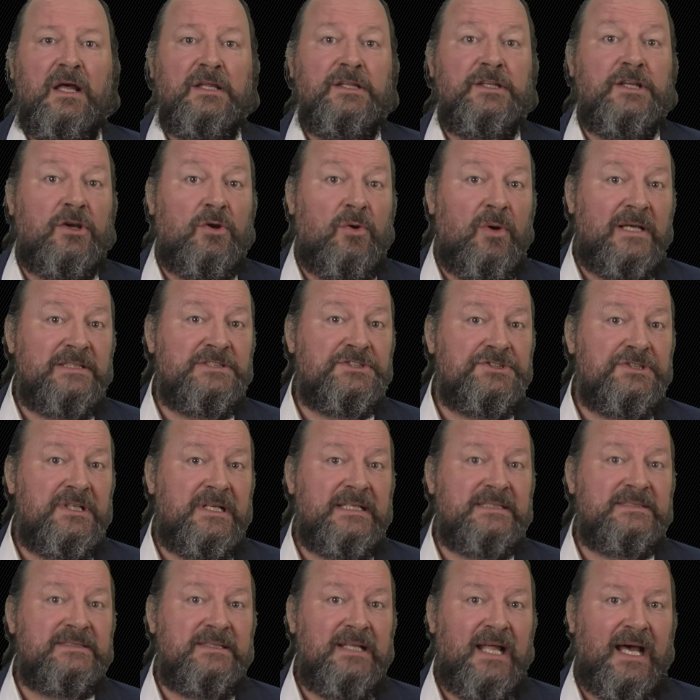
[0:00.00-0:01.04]
the question
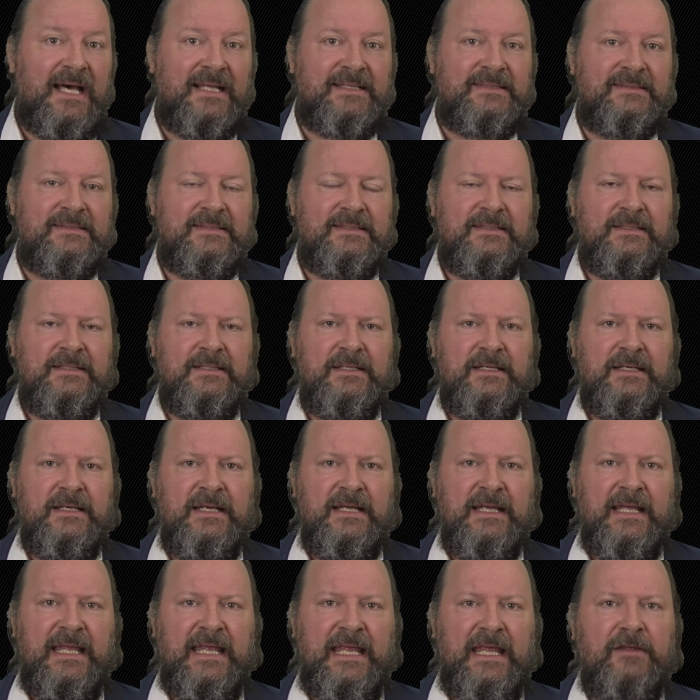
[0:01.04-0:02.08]
is not
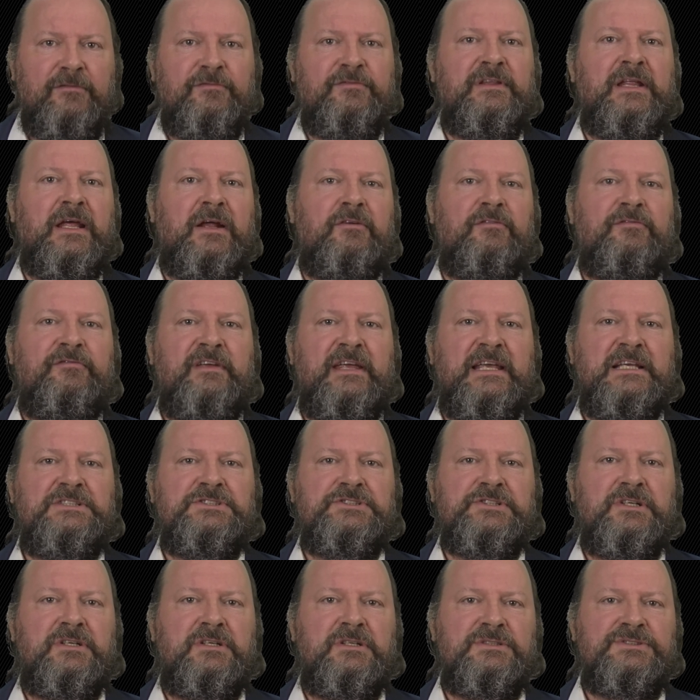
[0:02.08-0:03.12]
if their
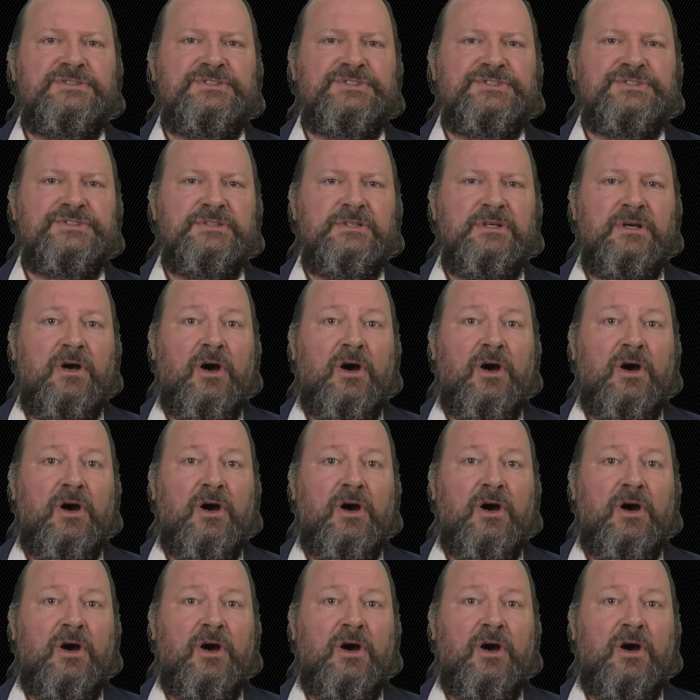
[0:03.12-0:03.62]
features